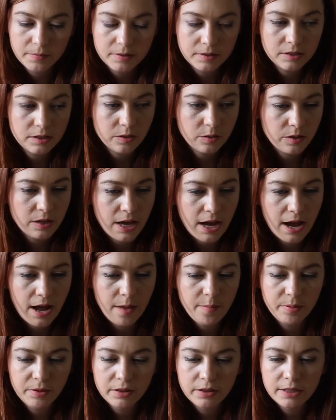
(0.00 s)
So yeah,
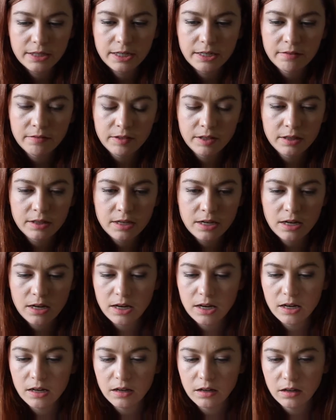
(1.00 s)
I believe that
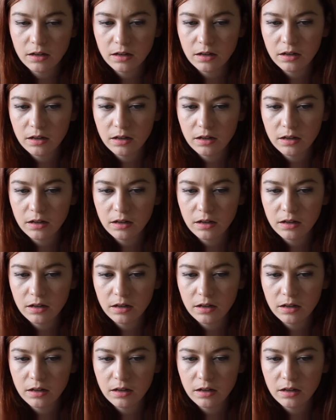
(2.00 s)
the